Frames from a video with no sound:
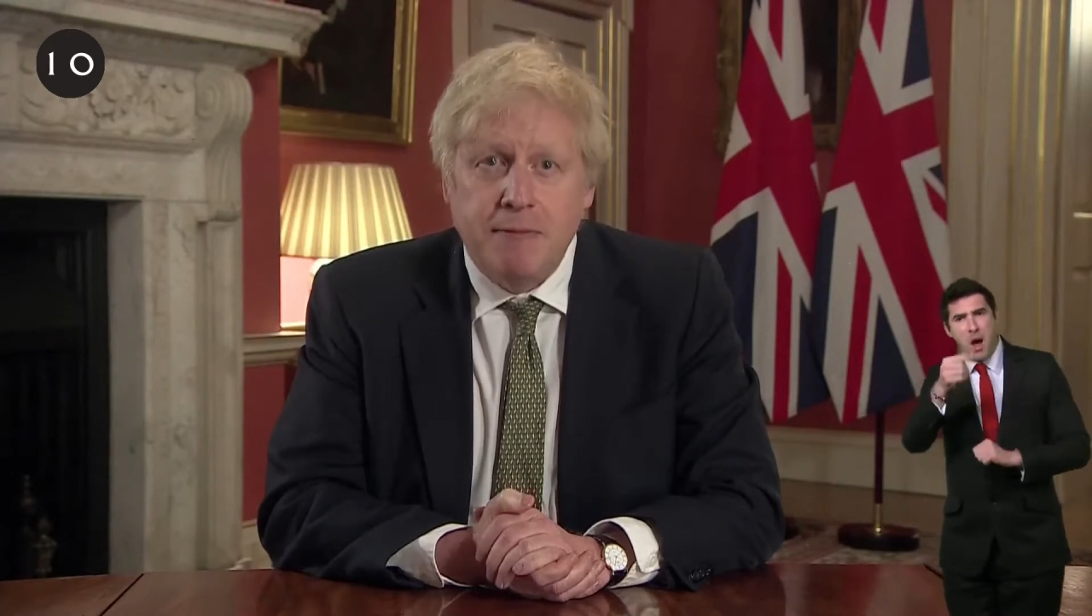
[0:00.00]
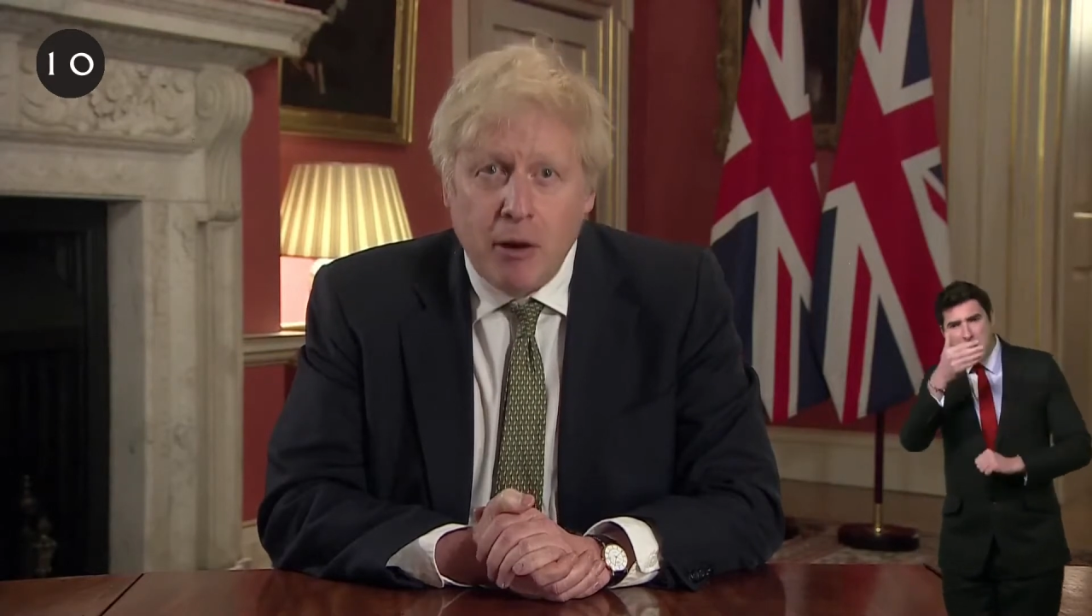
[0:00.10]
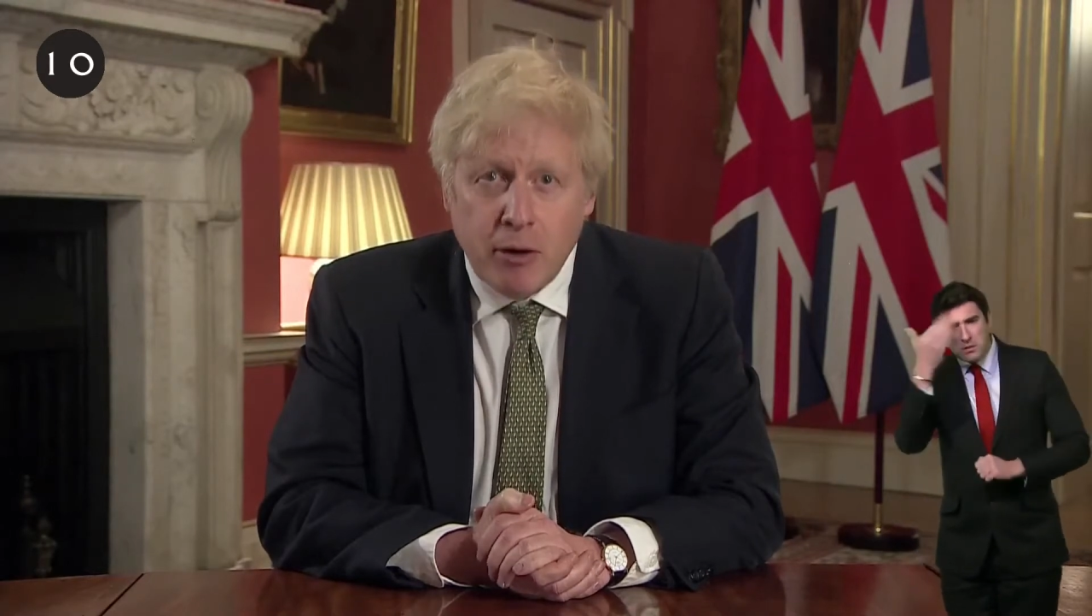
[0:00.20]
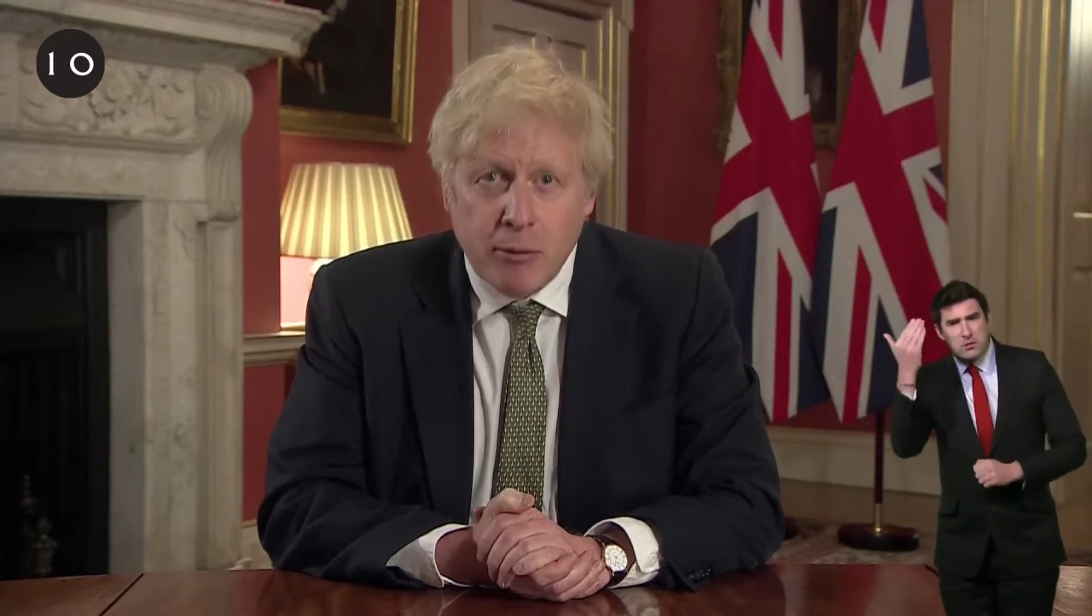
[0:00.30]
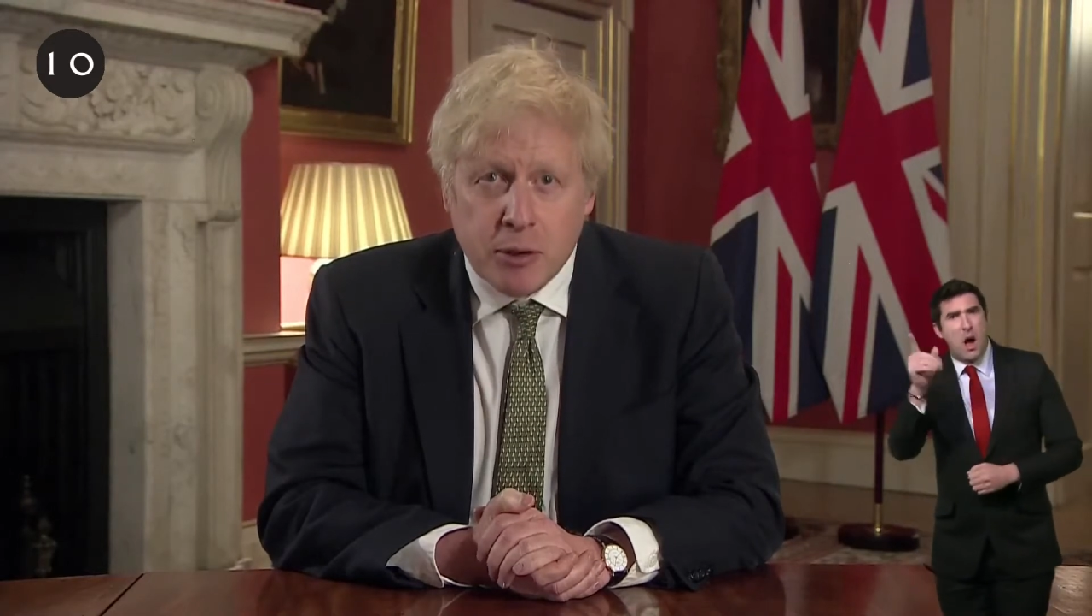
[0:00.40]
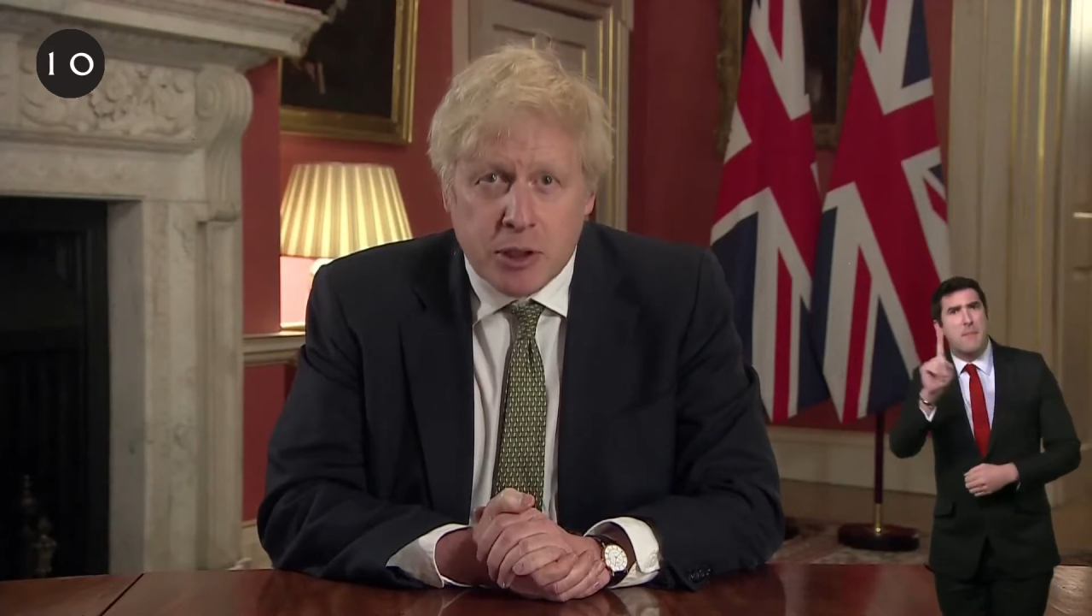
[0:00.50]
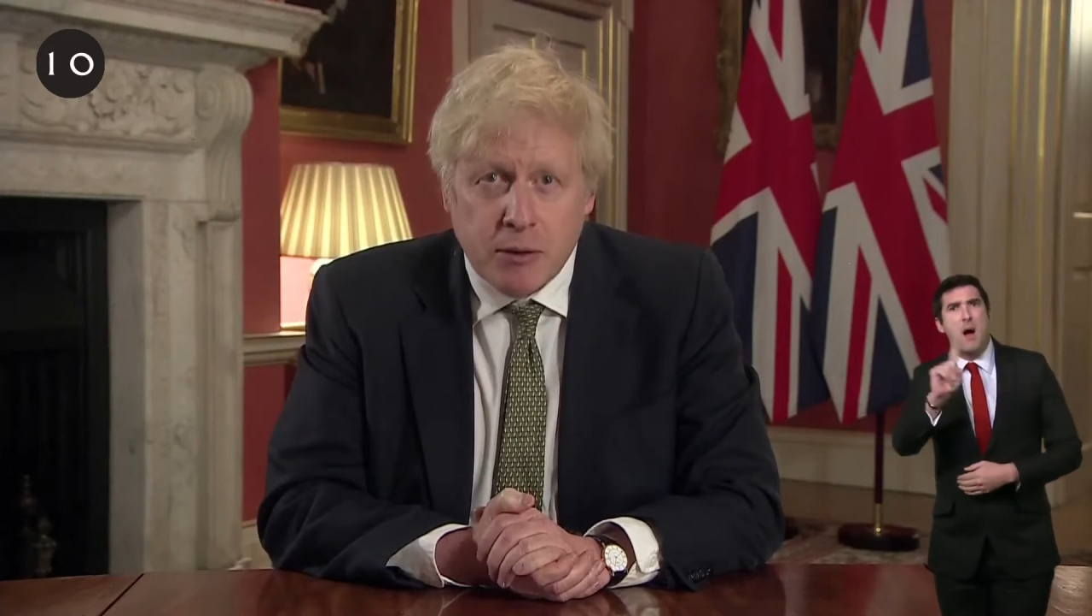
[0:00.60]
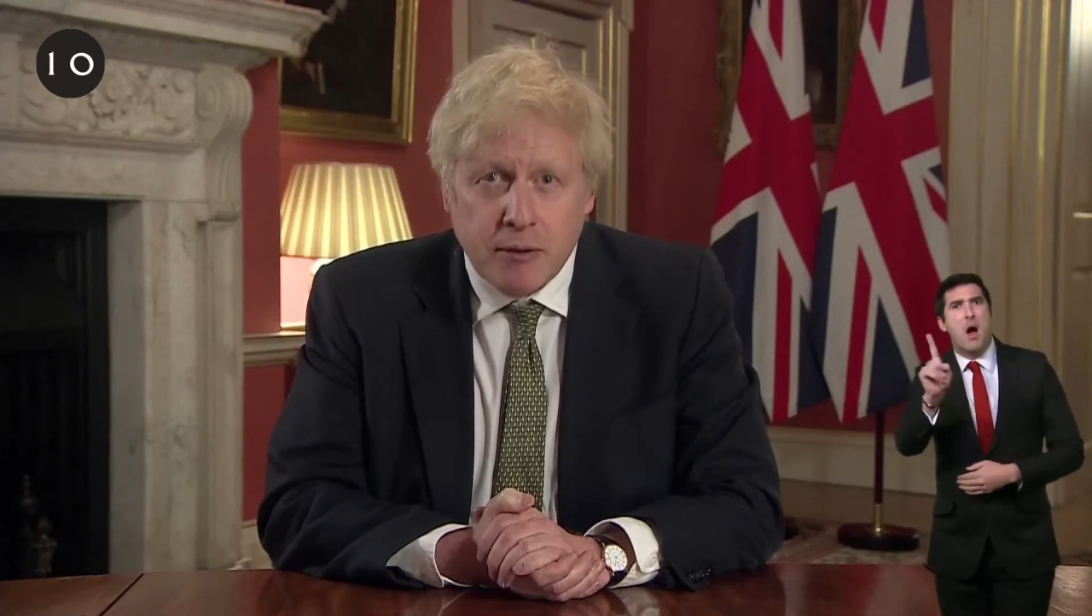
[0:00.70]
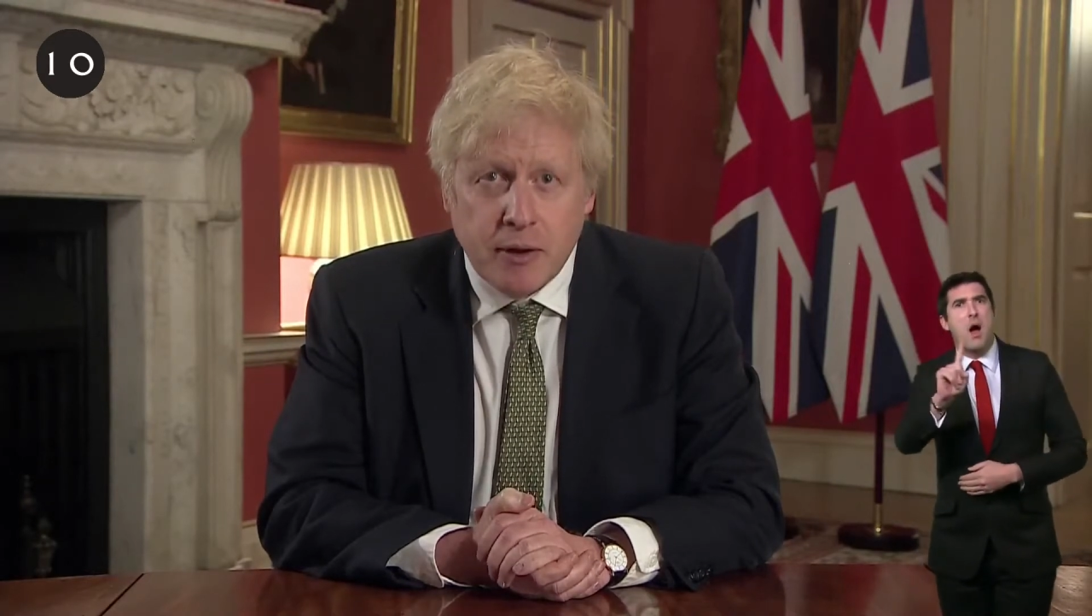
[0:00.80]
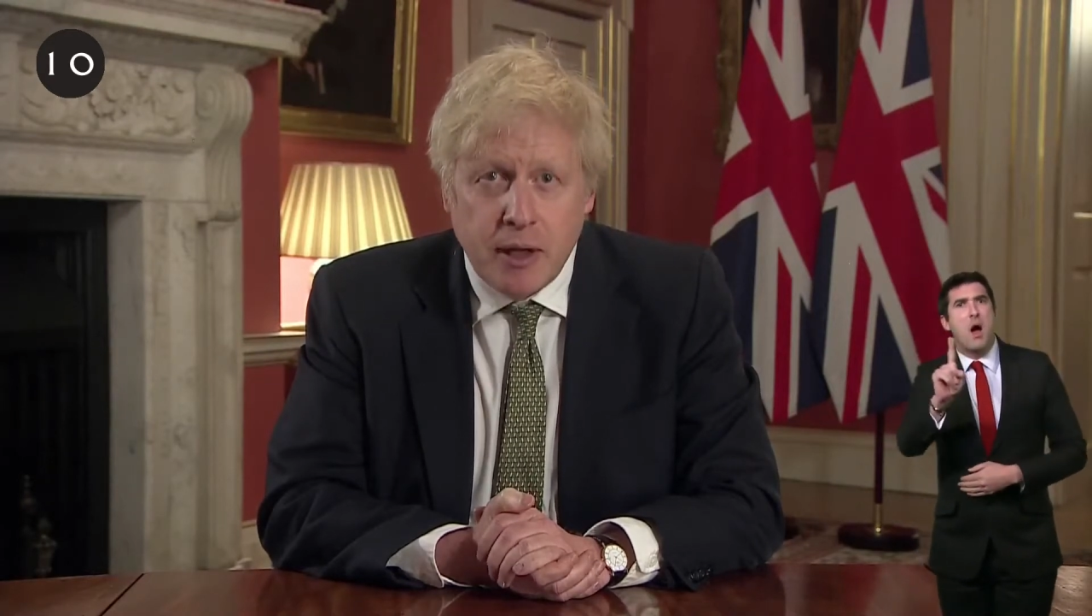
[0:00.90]
and the
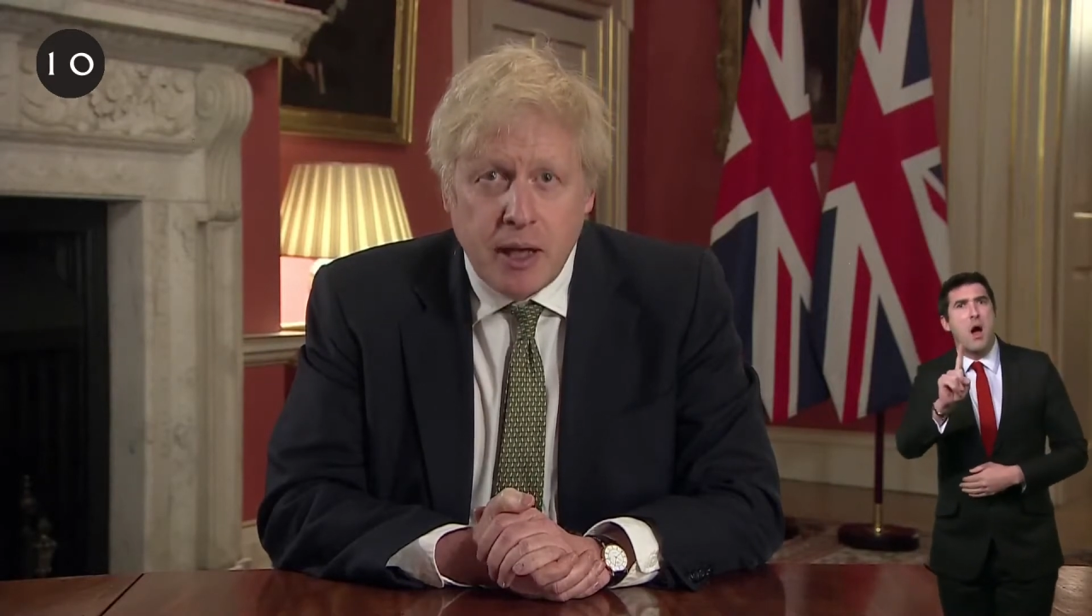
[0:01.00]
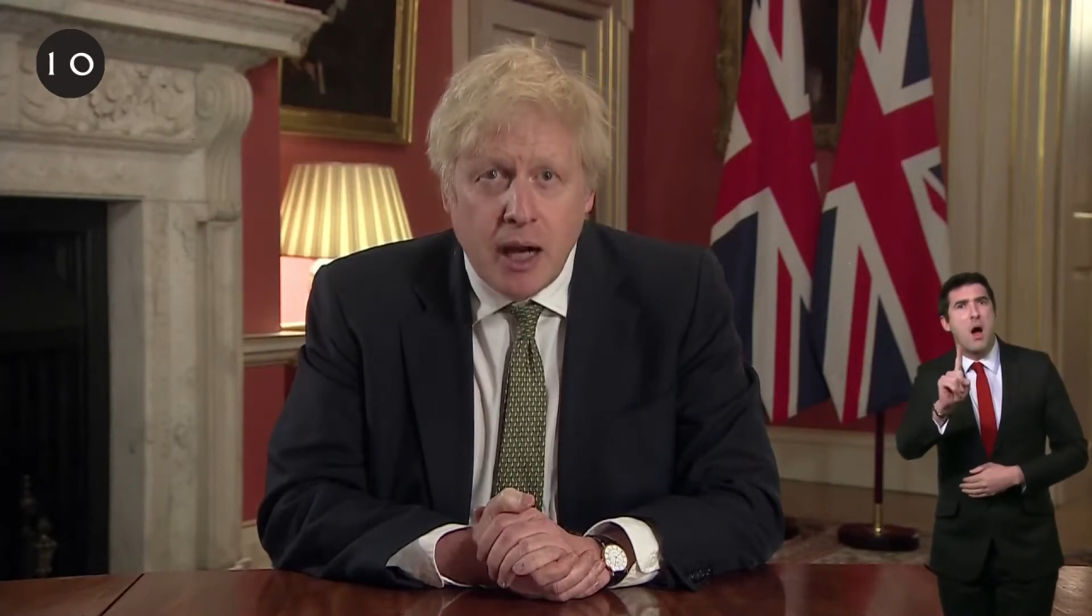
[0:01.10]
children